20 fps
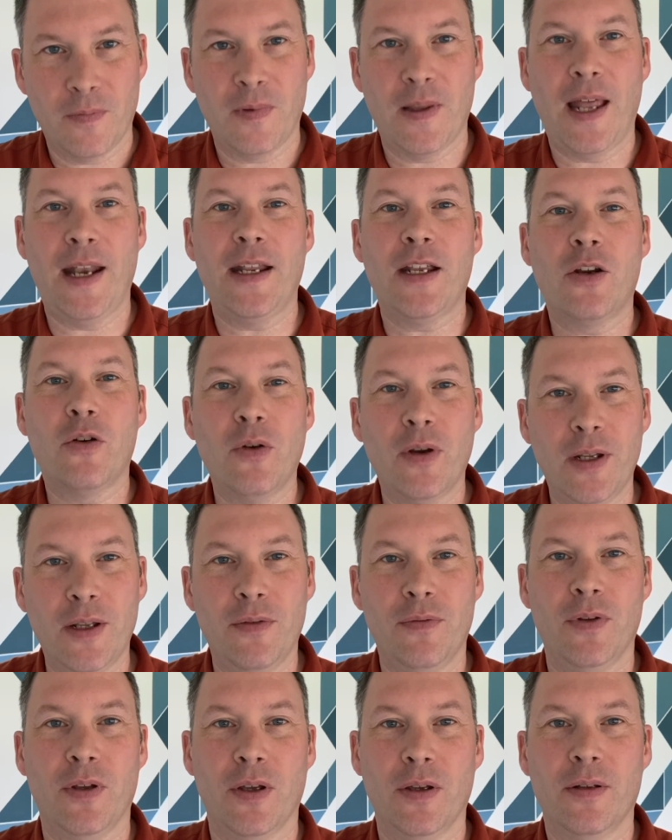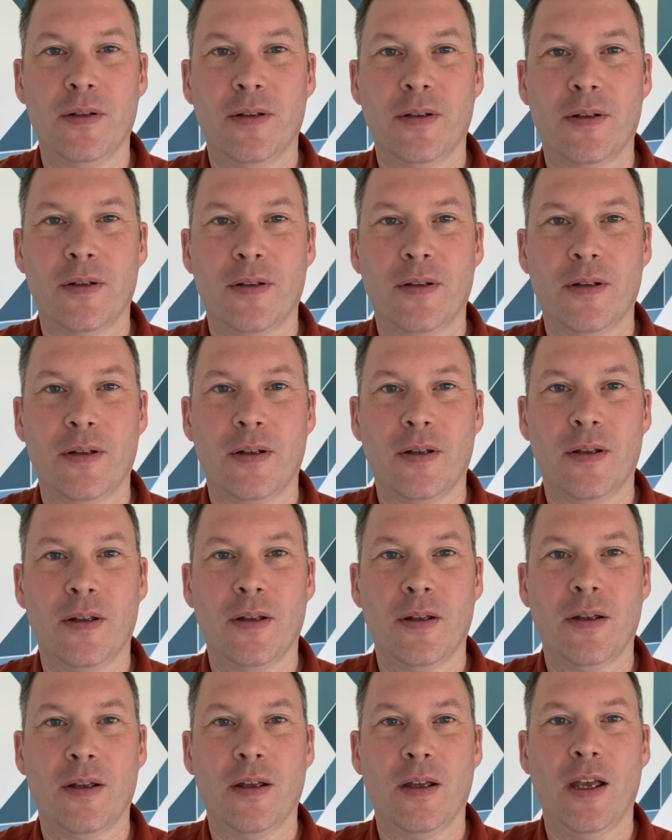Let it grieve you
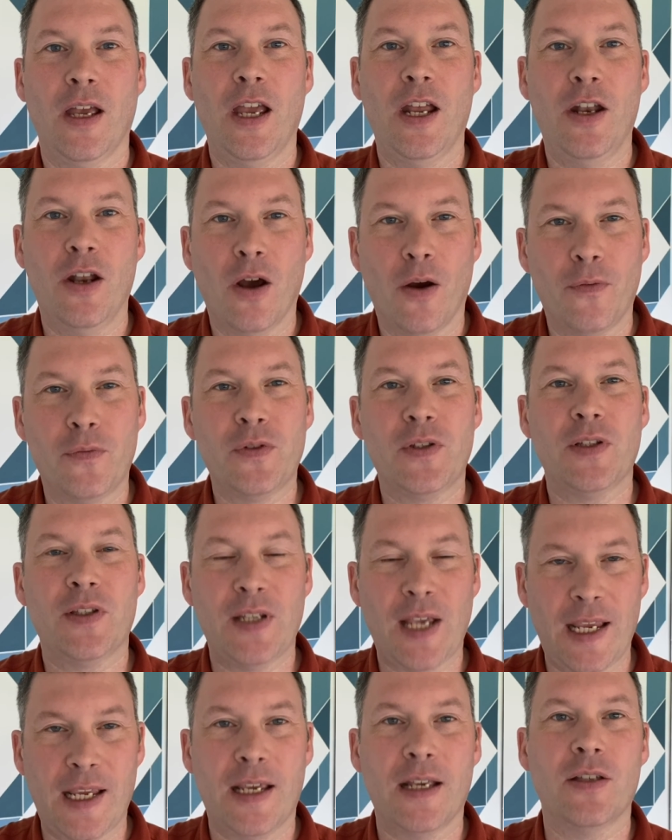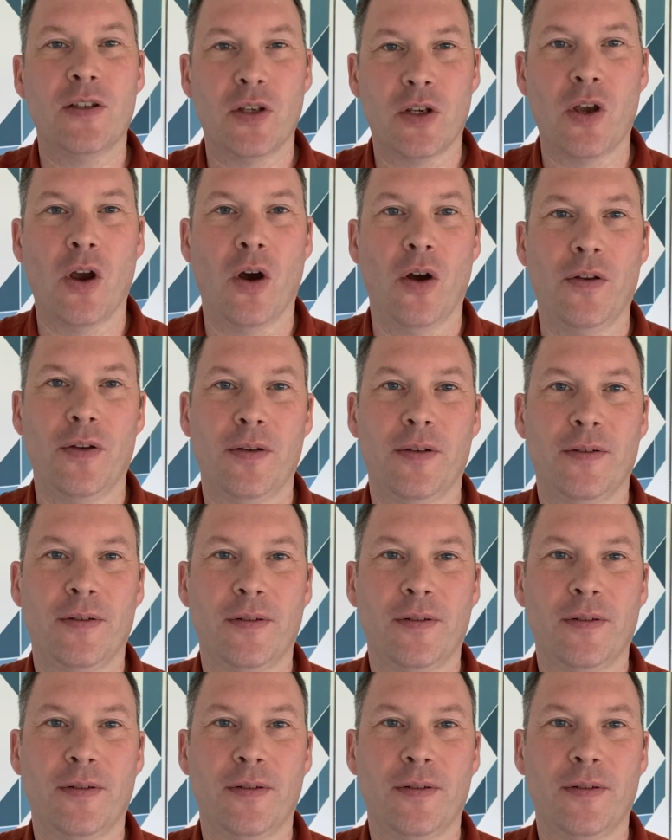enough to take it to God.